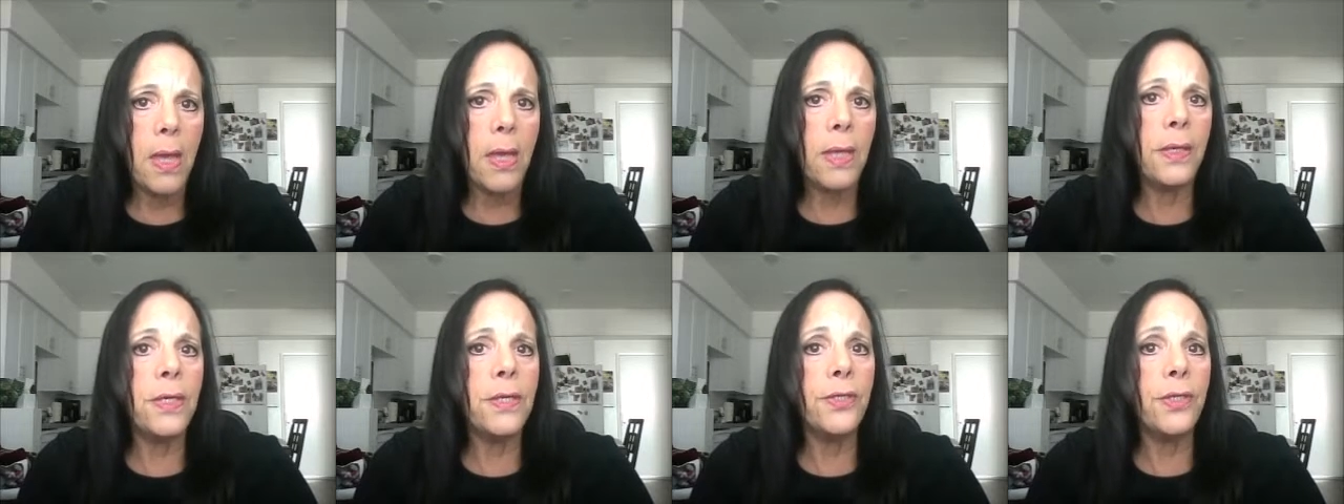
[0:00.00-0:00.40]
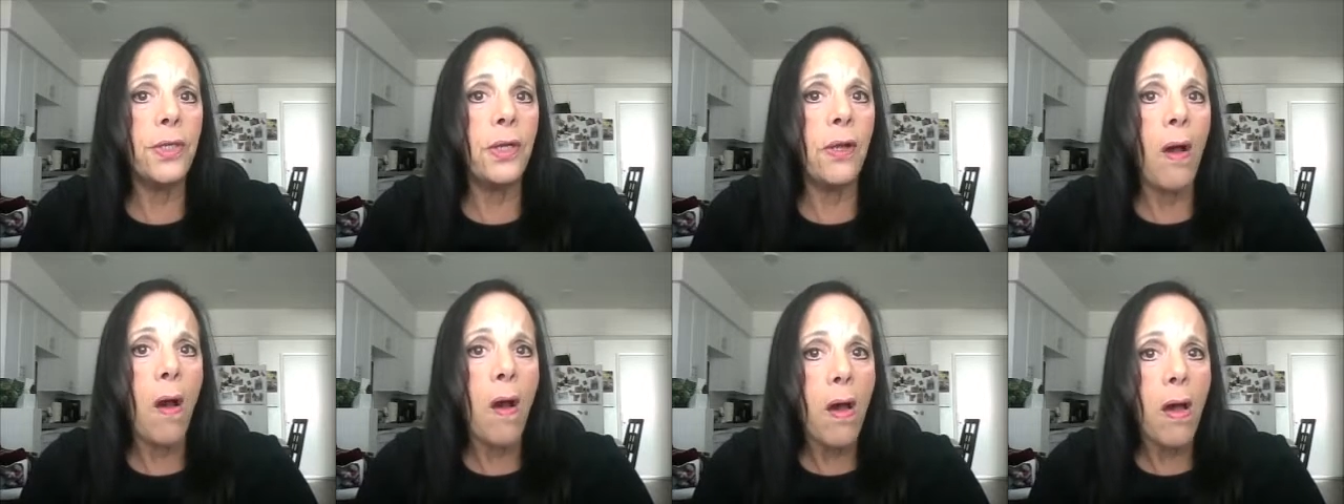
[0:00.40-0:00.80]
Because
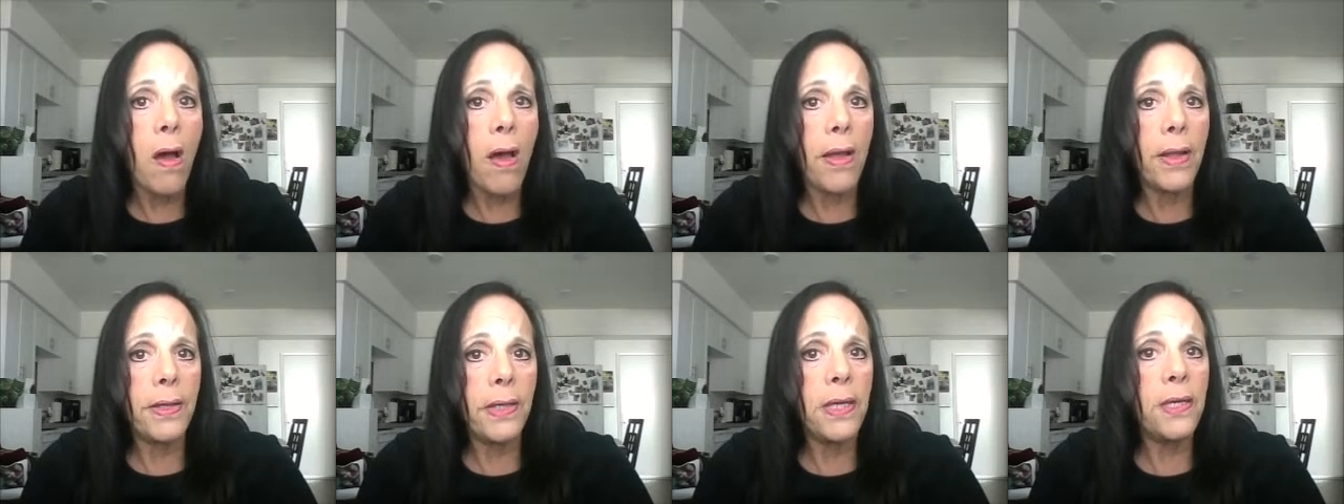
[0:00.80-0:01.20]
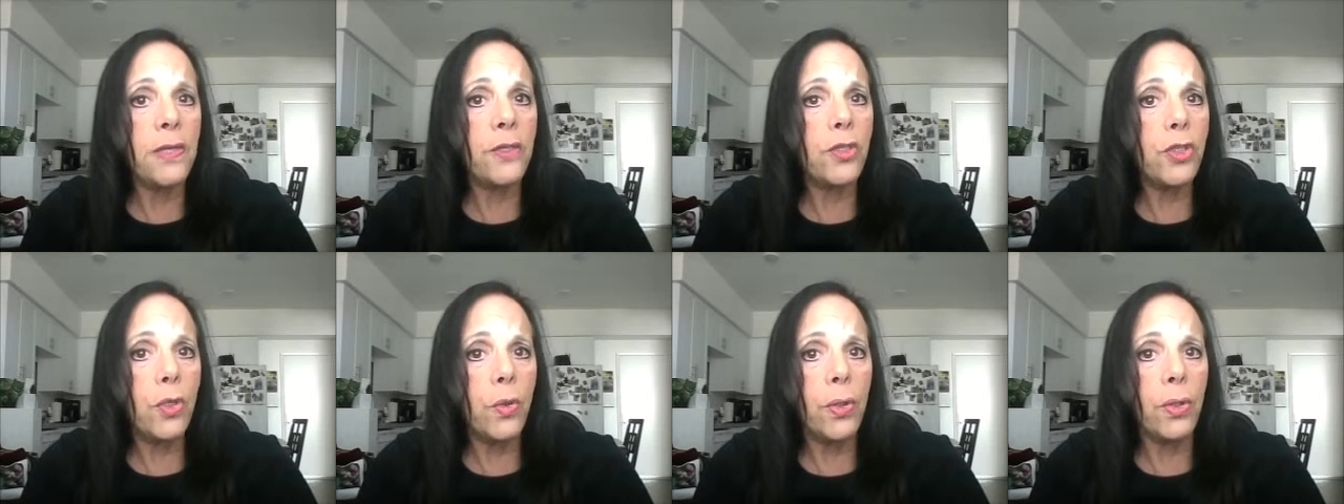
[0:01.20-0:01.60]
God, in
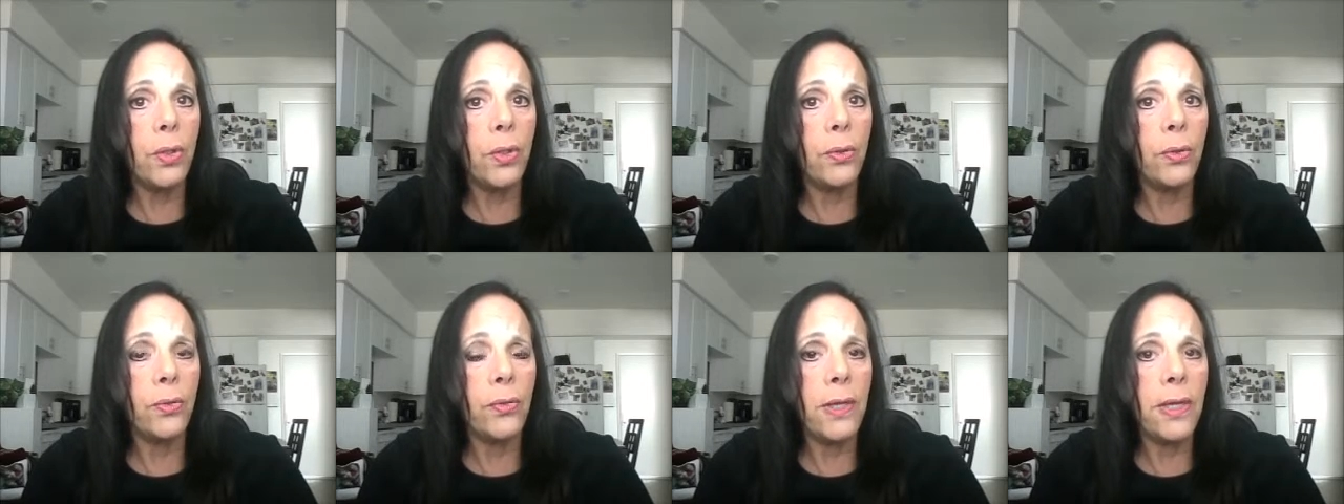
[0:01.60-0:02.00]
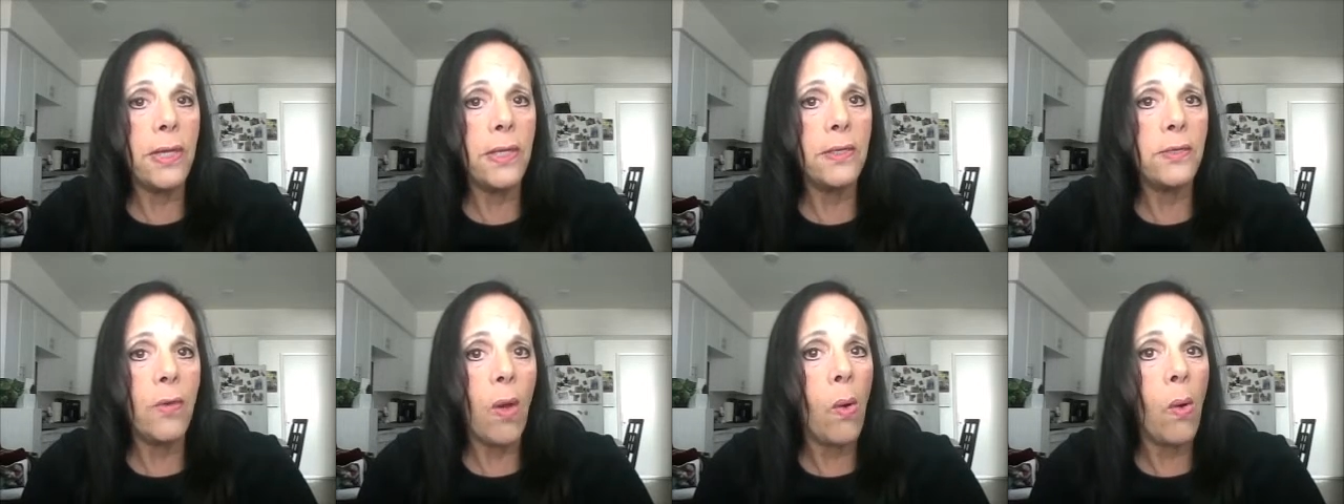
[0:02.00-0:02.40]
truth,
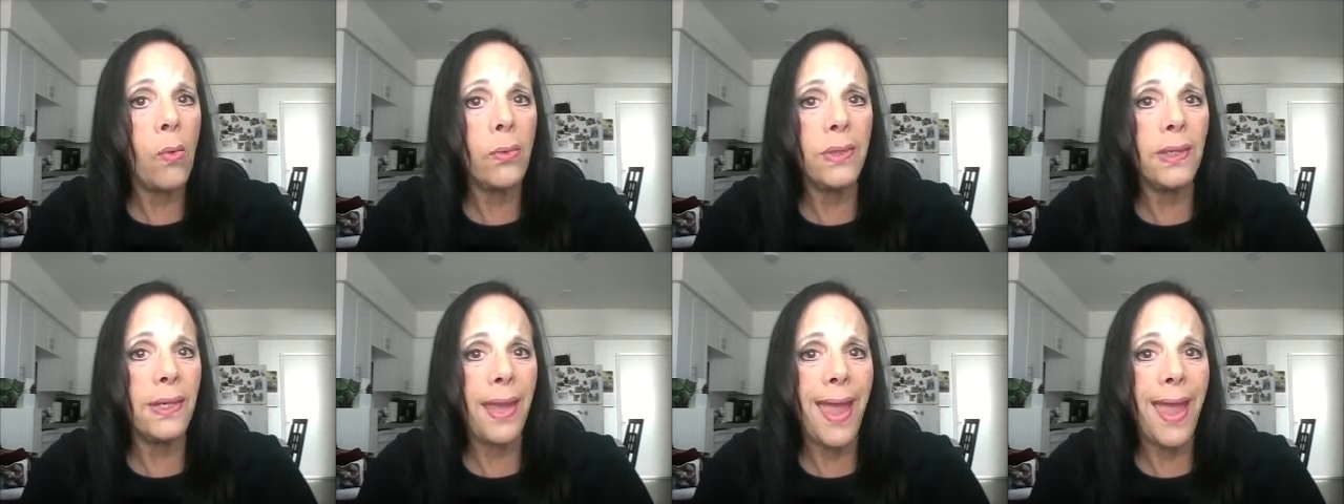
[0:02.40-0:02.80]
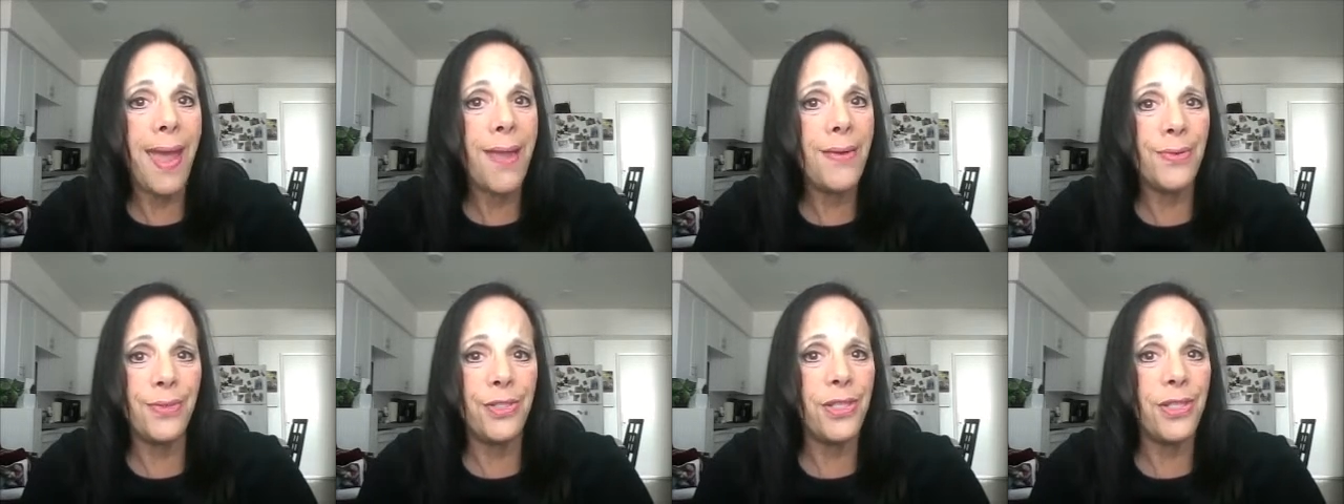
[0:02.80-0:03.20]
is only
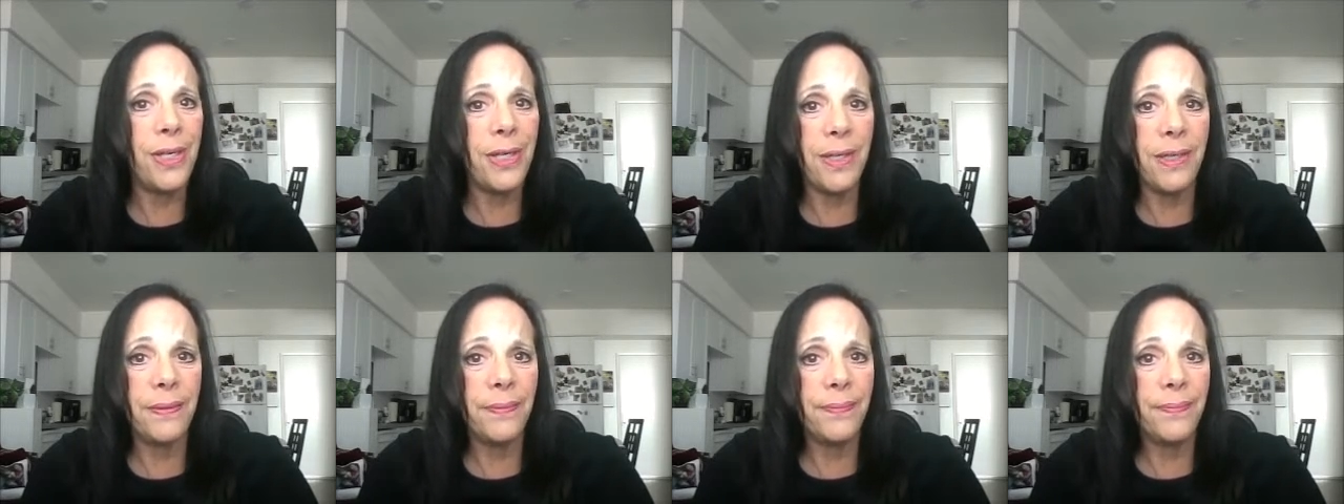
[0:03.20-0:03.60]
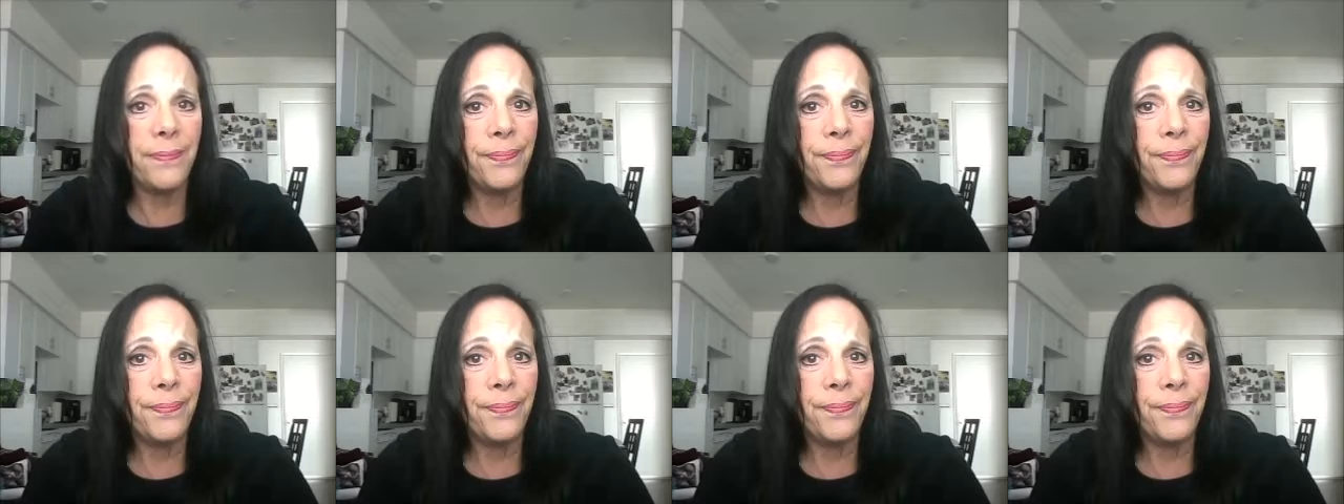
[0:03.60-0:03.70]
energy.